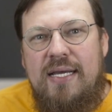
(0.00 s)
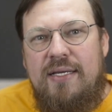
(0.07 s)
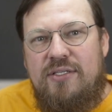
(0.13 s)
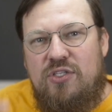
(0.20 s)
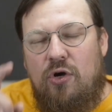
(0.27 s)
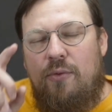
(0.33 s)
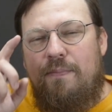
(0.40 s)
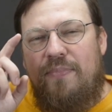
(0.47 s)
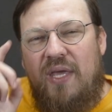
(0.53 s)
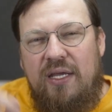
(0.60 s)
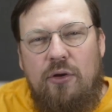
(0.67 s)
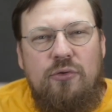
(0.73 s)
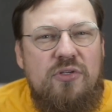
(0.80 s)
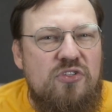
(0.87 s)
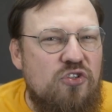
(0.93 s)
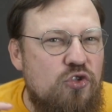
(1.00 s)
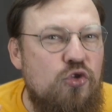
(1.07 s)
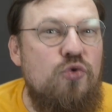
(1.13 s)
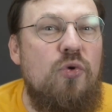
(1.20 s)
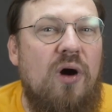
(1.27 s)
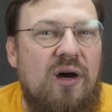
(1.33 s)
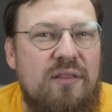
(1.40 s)
So I noticed
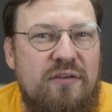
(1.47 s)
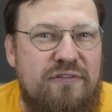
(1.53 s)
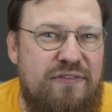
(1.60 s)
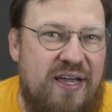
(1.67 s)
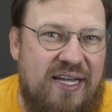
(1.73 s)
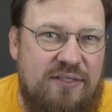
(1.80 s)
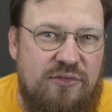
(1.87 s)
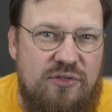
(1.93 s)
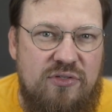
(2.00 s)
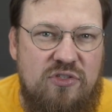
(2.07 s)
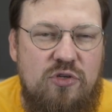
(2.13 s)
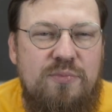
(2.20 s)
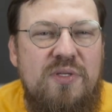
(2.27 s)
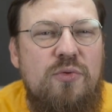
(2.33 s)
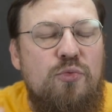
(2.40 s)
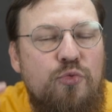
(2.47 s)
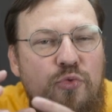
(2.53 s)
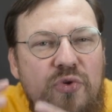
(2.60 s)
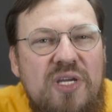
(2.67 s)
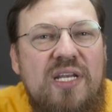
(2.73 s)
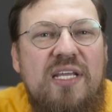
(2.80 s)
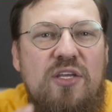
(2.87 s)
two other factors to be
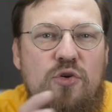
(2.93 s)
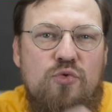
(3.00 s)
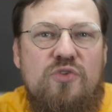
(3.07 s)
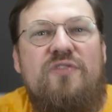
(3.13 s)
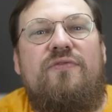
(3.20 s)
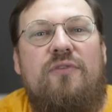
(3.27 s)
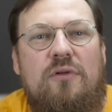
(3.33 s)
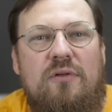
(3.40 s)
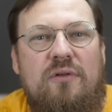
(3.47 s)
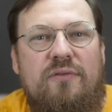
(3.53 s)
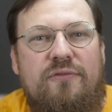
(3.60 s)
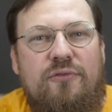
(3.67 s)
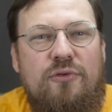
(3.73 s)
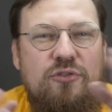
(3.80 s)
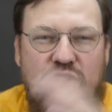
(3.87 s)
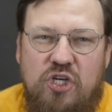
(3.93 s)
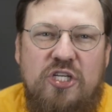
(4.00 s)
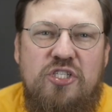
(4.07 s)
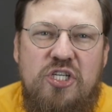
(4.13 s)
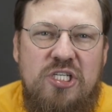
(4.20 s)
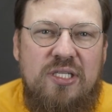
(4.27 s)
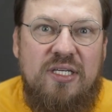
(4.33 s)
really useful for
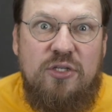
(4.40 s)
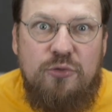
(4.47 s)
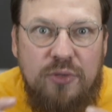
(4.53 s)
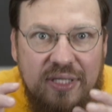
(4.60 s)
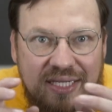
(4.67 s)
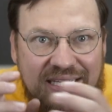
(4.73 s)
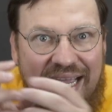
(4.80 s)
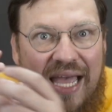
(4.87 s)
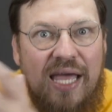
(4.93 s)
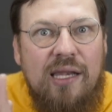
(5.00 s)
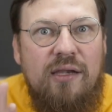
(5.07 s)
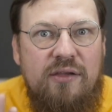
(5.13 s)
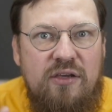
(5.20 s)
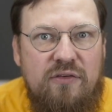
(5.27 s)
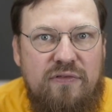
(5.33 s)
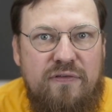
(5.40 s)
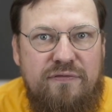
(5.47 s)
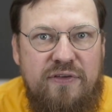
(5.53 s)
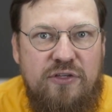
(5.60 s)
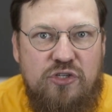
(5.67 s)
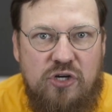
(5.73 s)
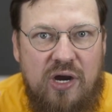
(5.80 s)
judging the criticality of a
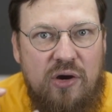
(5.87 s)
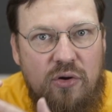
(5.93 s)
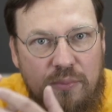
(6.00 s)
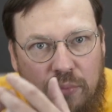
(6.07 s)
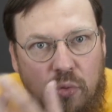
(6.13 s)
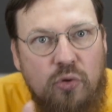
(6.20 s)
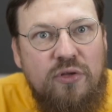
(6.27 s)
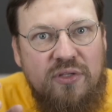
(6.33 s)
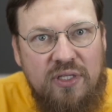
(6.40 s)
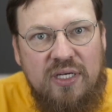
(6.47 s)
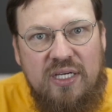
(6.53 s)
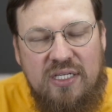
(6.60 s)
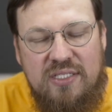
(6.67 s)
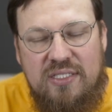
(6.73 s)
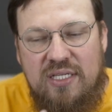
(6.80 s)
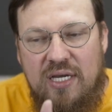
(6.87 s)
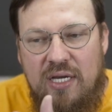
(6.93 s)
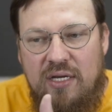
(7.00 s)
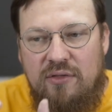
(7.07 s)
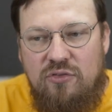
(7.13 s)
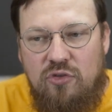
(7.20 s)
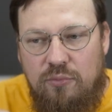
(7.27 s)
feature, how important it is
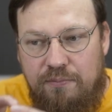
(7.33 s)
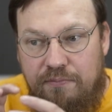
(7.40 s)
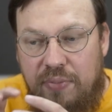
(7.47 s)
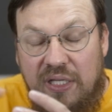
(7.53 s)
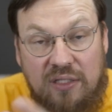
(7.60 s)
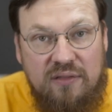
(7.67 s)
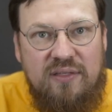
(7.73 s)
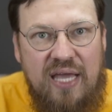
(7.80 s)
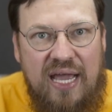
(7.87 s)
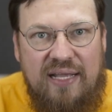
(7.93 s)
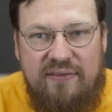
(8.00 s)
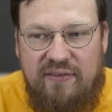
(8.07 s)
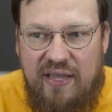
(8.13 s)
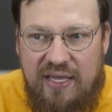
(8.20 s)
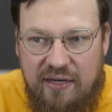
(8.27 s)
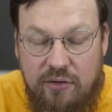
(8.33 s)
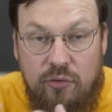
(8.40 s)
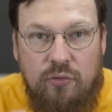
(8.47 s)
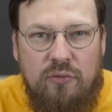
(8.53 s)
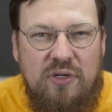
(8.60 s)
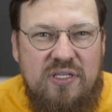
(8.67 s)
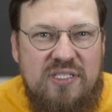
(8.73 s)
to build that at an
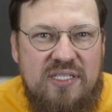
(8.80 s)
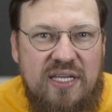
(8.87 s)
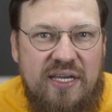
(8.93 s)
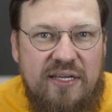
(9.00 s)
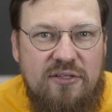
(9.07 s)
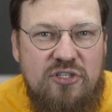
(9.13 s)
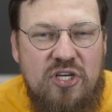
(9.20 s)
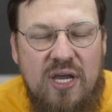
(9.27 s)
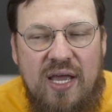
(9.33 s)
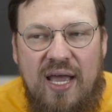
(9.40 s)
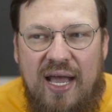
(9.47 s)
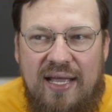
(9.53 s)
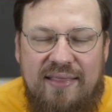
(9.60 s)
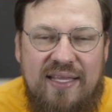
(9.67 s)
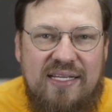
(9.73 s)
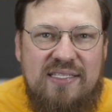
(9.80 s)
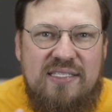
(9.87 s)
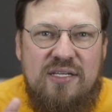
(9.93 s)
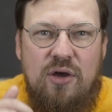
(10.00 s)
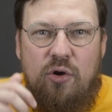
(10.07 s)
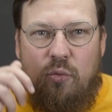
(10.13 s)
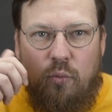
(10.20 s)
early stage. And that's
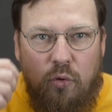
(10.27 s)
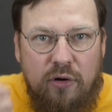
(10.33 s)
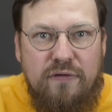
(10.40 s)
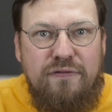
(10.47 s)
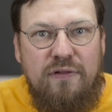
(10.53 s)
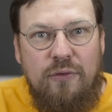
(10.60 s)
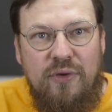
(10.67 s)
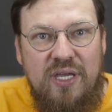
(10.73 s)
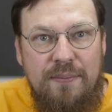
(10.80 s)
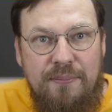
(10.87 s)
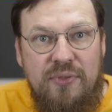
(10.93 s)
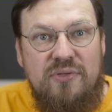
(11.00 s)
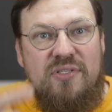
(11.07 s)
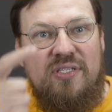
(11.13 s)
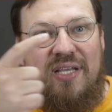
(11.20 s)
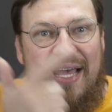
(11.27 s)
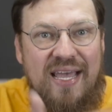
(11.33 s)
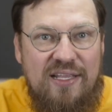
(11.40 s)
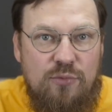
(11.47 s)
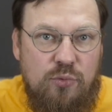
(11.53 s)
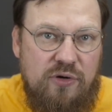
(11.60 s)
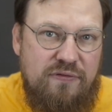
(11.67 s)
workflow inputs
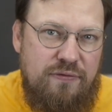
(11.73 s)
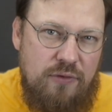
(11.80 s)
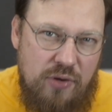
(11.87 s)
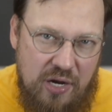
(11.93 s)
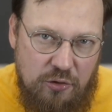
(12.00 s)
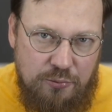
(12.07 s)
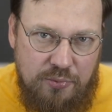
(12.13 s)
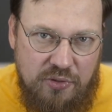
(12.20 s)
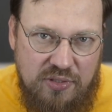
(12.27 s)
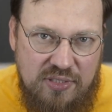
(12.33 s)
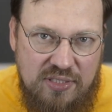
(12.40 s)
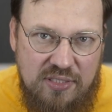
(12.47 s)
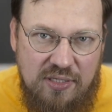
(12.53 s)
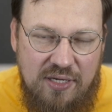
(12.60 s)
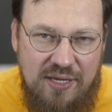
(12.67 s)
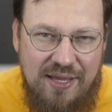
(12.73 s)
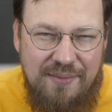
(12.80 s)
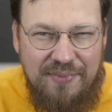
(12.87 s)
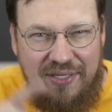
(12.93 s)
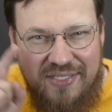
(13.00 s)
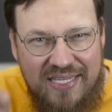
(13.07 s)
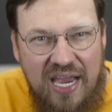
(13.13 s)
and workflow outputs.
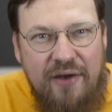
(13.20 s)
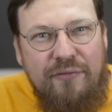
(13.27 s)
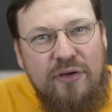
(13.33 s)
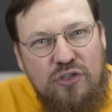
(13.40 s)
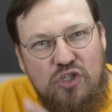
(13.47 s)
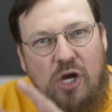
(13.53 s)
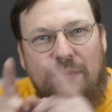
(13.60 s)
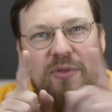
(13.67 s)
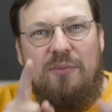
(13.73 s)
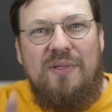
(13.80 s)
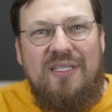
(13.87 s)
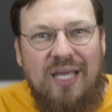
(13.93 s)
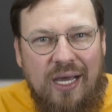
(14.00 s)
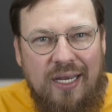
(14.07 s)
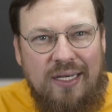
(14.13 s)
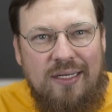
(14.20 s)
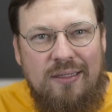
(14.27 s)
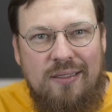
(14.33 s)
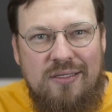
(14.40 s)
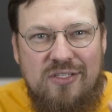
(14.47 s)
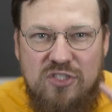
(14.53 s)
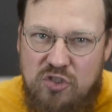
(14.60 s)
Because every job to be done
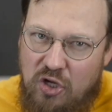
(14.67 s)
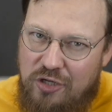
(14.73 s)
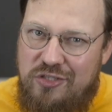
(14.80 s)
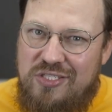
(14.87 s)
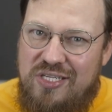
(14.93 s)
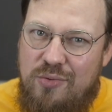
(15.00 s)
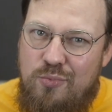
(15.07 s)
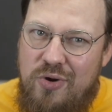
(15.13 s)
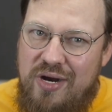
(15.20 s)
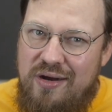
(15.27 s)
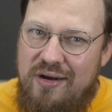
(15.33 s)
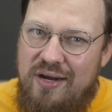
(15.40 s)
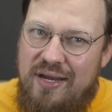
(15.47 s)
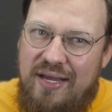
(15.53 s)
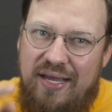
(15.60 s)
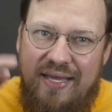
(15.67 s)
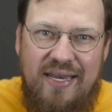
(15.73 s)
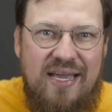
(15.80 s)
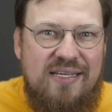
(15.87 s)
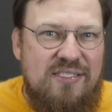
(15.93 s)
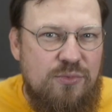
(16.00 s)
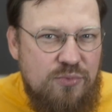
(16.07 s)
starts somewhere and
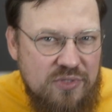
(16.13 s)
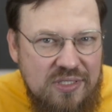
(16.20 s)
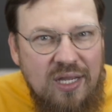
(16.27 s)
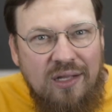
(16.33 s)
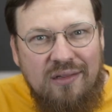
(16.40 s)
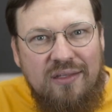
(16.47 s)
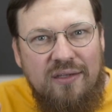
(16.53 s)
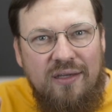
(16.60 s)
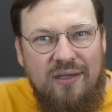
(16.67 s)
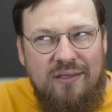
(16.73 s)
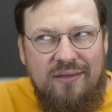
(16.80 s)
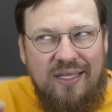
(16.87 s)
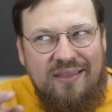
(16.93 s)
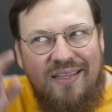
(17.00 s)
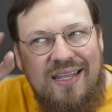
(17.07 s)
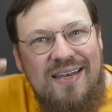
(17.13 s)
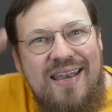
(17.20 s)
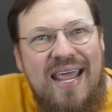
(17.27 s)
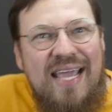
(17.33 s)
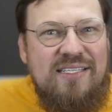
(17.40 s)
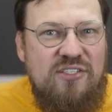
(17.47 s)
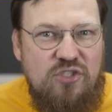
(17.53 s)
has a result that the
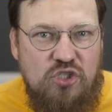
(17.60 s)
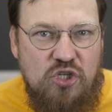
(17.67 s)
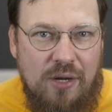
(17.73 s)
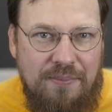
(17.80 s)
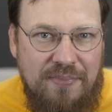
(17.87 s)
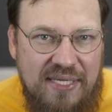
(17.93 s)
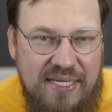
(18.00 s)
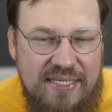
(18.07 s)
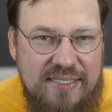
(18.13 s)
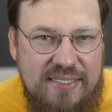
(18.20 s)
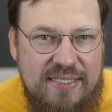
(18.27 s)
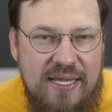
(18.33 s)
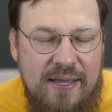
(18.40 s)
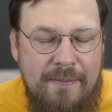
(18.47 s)
next job needs.